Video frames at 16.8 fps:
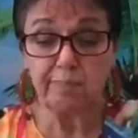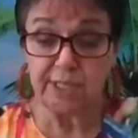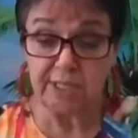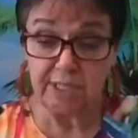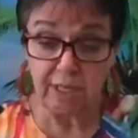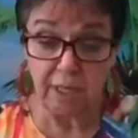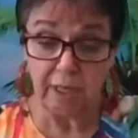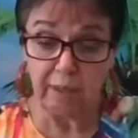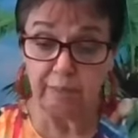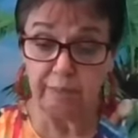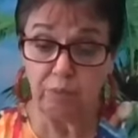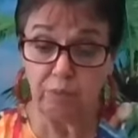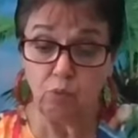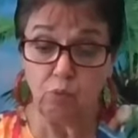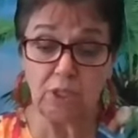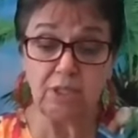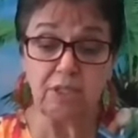Psalm
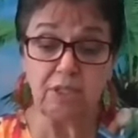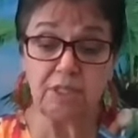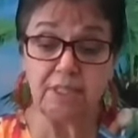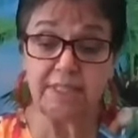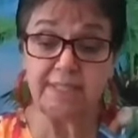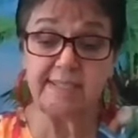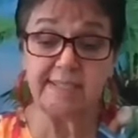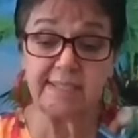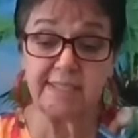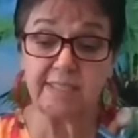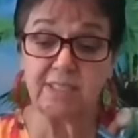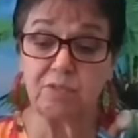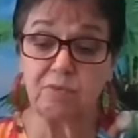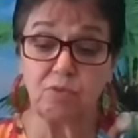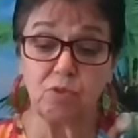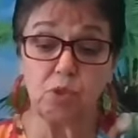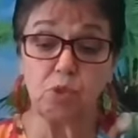
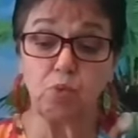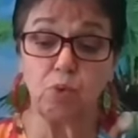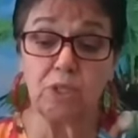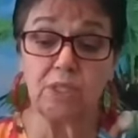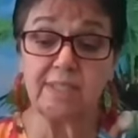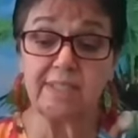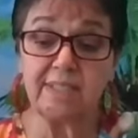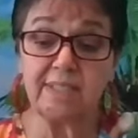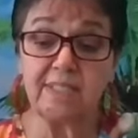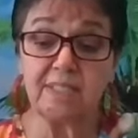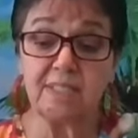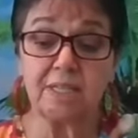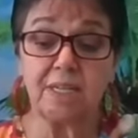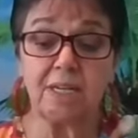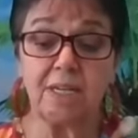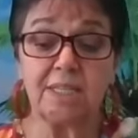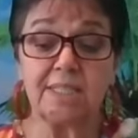136 verse 1 says,
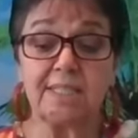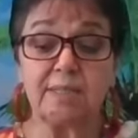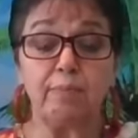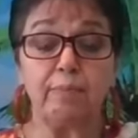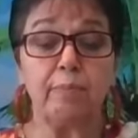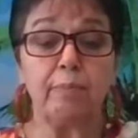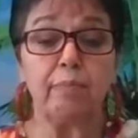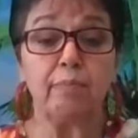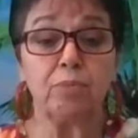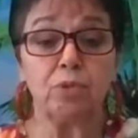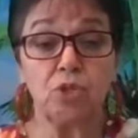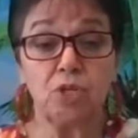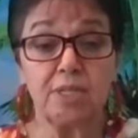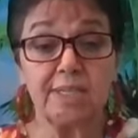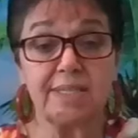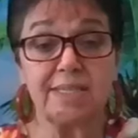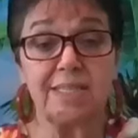God's
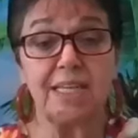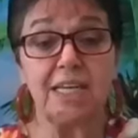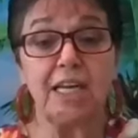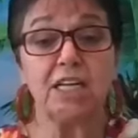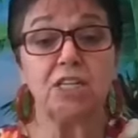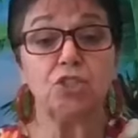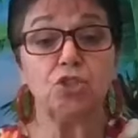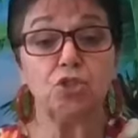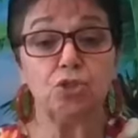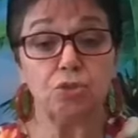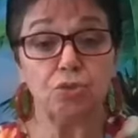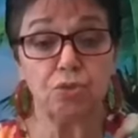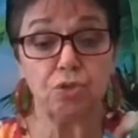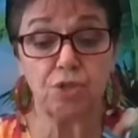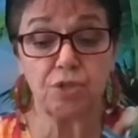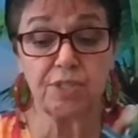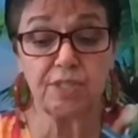mercy
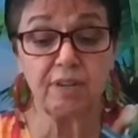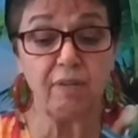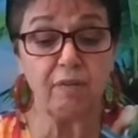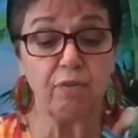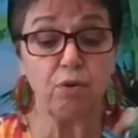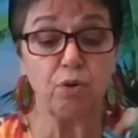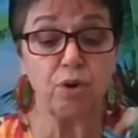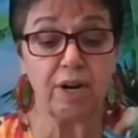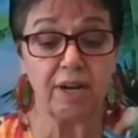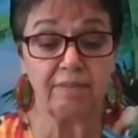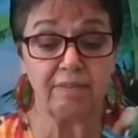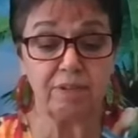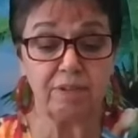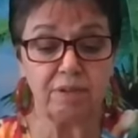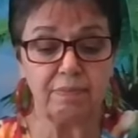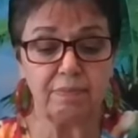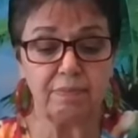endures
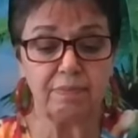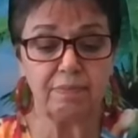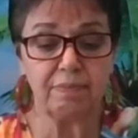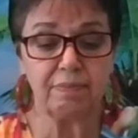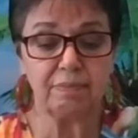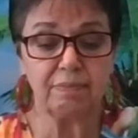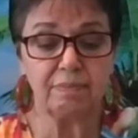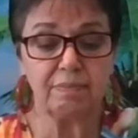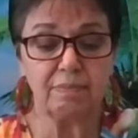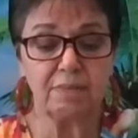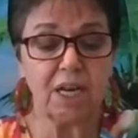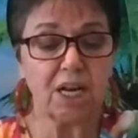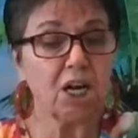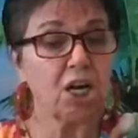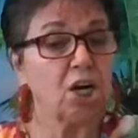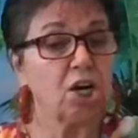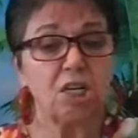forever.
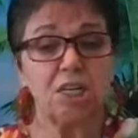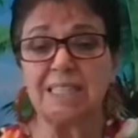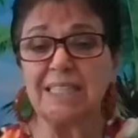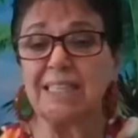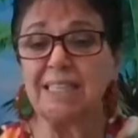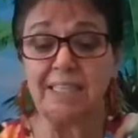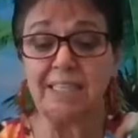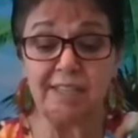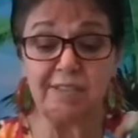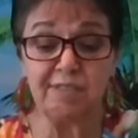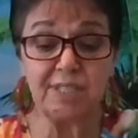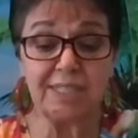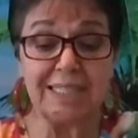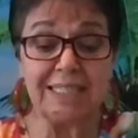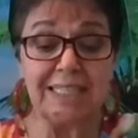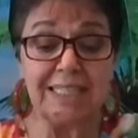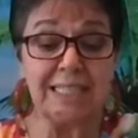God
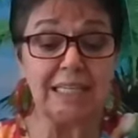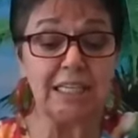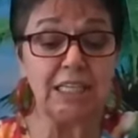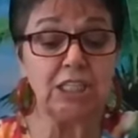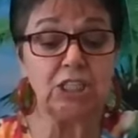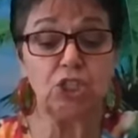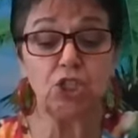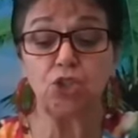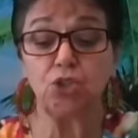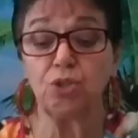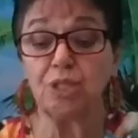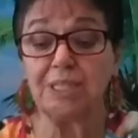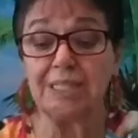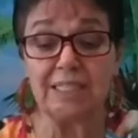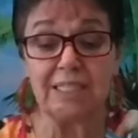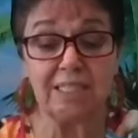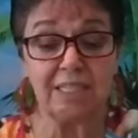lives in
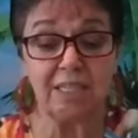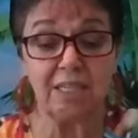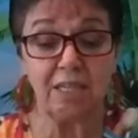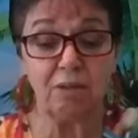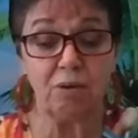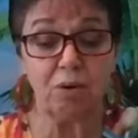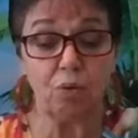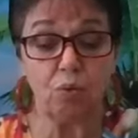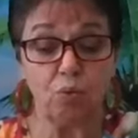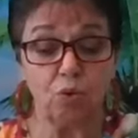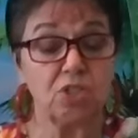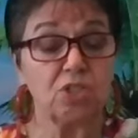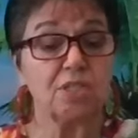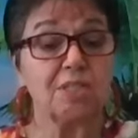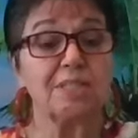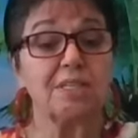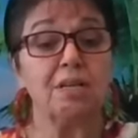eternity
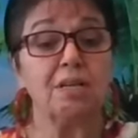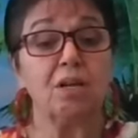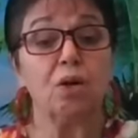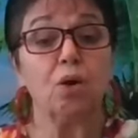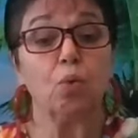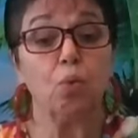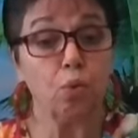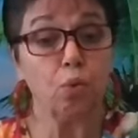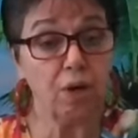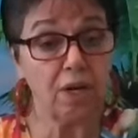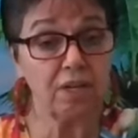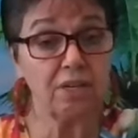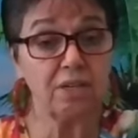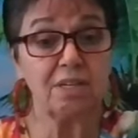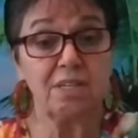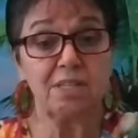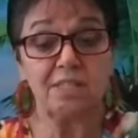
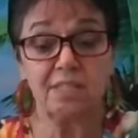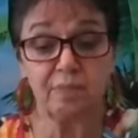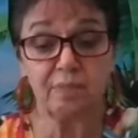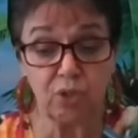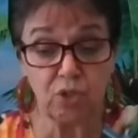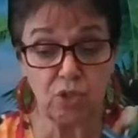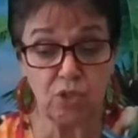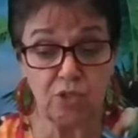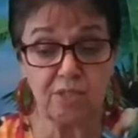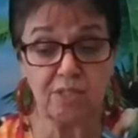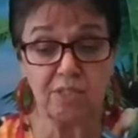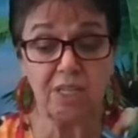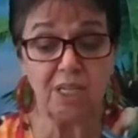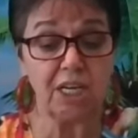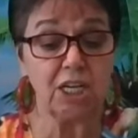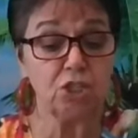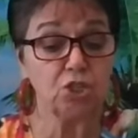where his
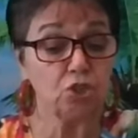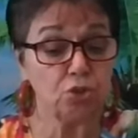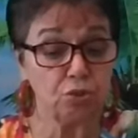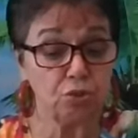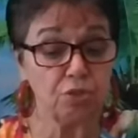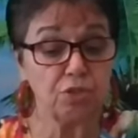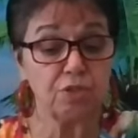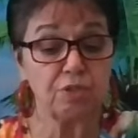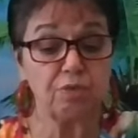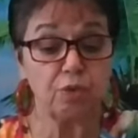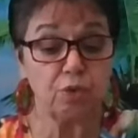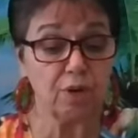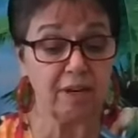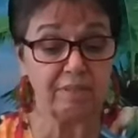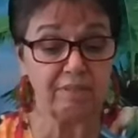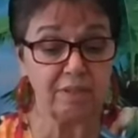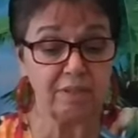mercy endures
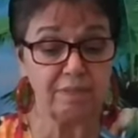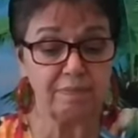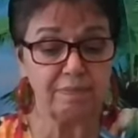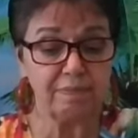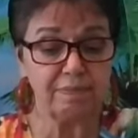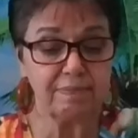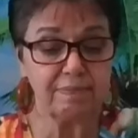forever.